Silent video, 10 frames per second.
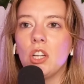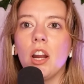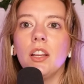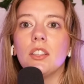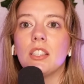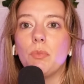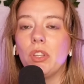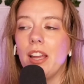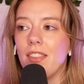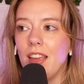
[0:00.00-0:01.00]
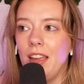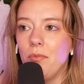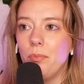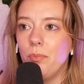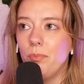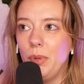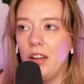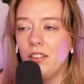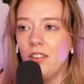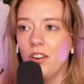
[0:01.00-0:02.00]
talking to someone like they can't be
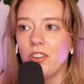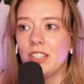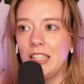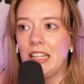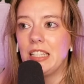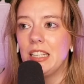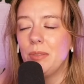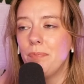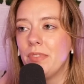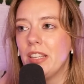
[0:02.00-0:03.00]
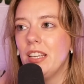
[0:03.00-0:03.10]
understanding them.